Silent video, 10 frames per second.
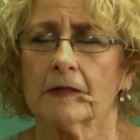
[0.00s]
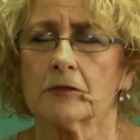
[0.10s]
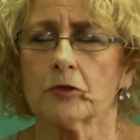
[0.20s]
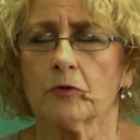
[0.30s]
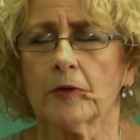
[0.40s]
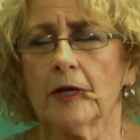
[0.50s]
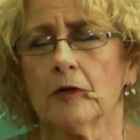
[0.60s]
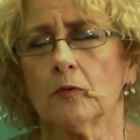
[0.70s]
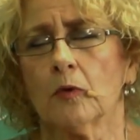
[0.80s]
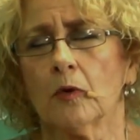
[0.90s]
to create
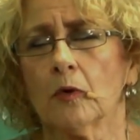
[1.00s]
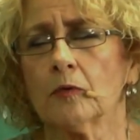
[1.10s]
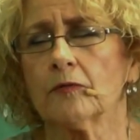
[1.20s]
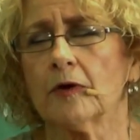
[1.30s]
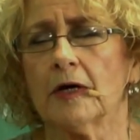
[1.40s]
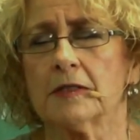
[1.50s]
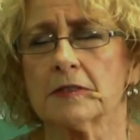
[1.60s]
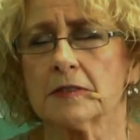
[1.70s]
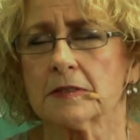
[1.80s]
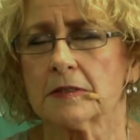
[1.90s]
a world for
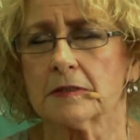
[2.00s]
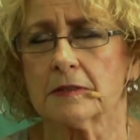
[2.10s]
us